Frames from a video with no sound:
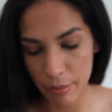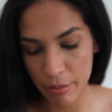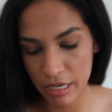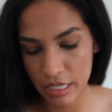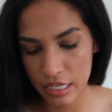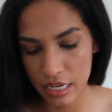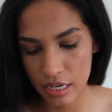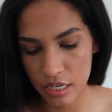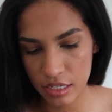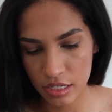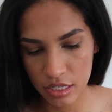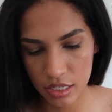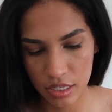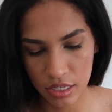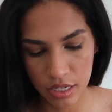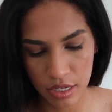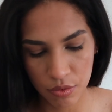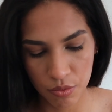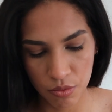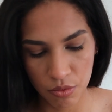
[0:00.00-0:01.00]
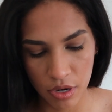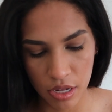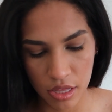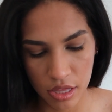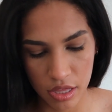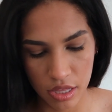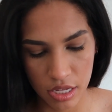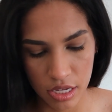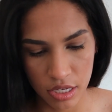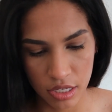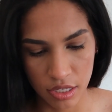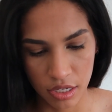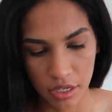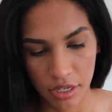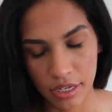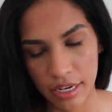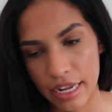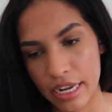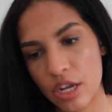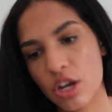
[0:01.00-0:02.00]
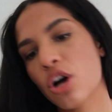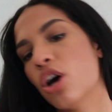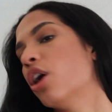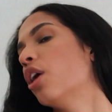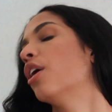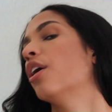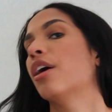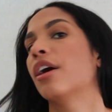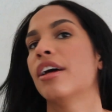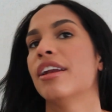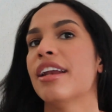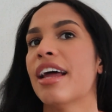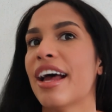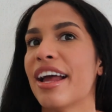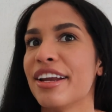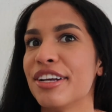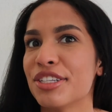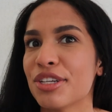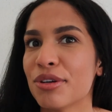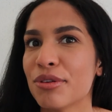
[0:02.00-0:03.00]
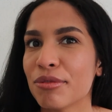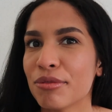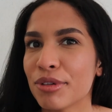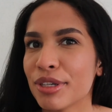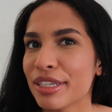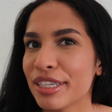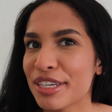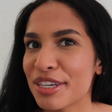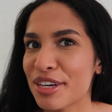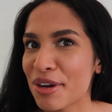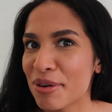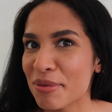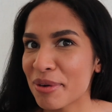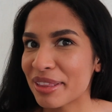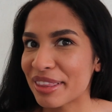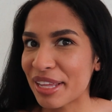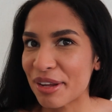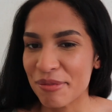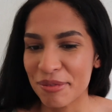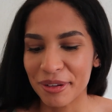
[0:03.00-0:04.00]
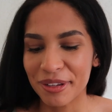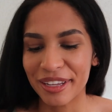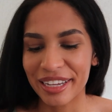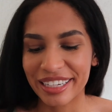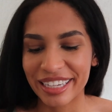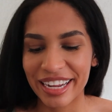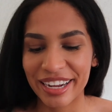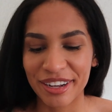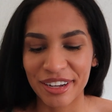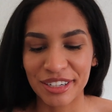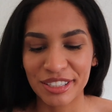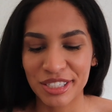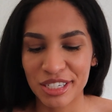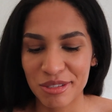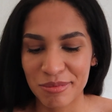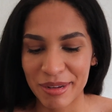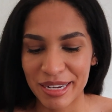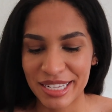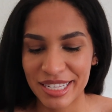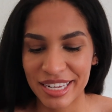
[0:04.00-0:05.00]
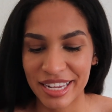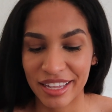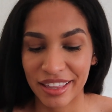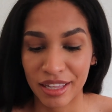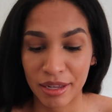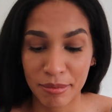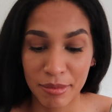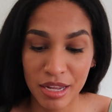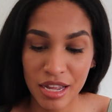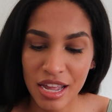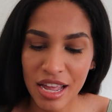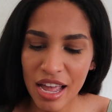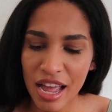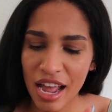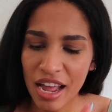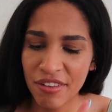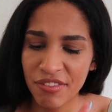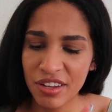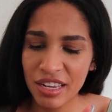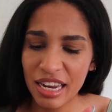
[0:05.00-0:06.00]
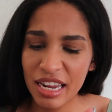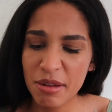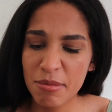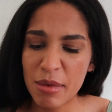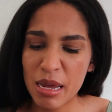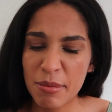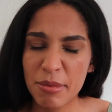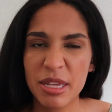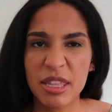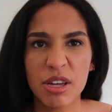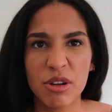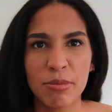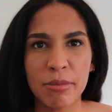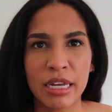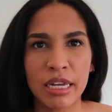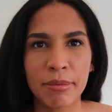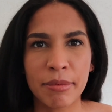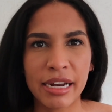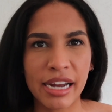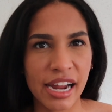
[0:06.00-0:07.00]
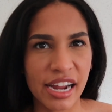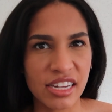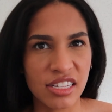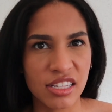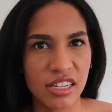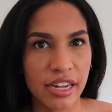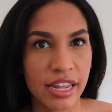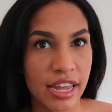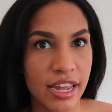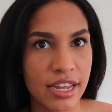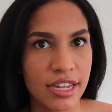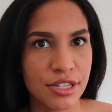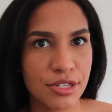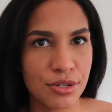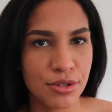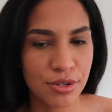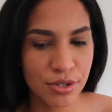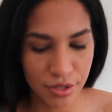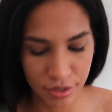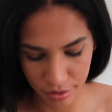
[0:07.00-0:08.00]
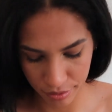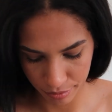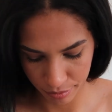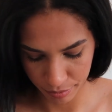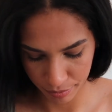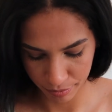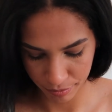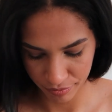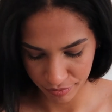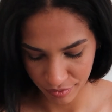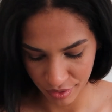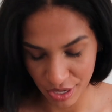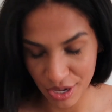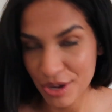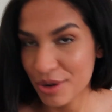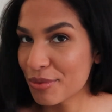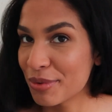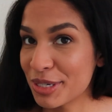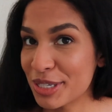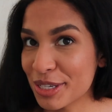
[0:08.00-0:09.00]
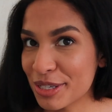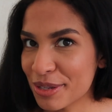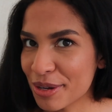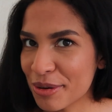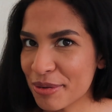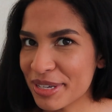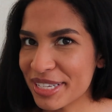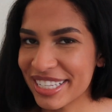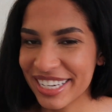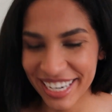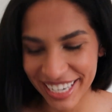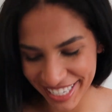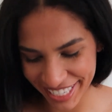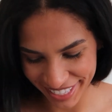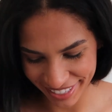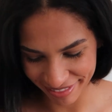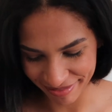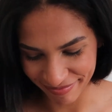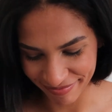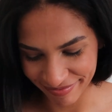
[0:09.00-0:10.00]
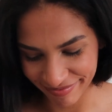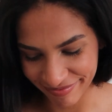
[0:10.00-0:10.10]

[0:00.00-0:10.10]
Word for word: I'm excited to see what these look like on. I don't really know what they will look like on just by seeing them. I feel like maybe they'll make my eyes look hazel, which is always nice.